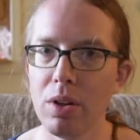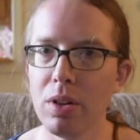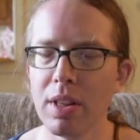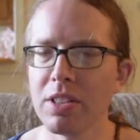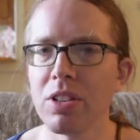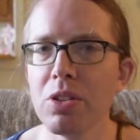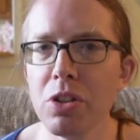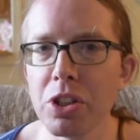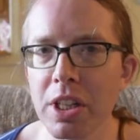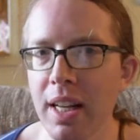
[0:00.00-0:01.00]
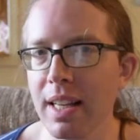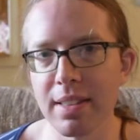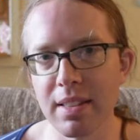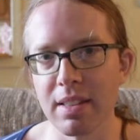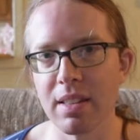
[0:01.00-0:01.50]
the solution
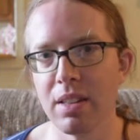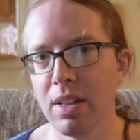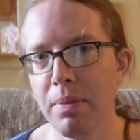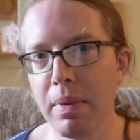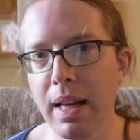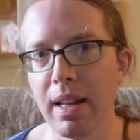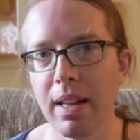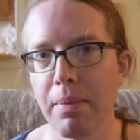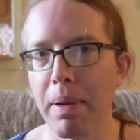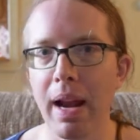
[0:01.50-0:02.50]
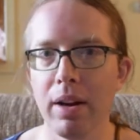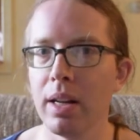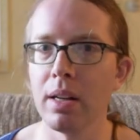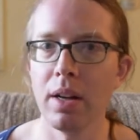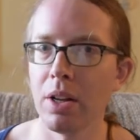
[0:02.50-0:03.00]
isn't immediately apparent.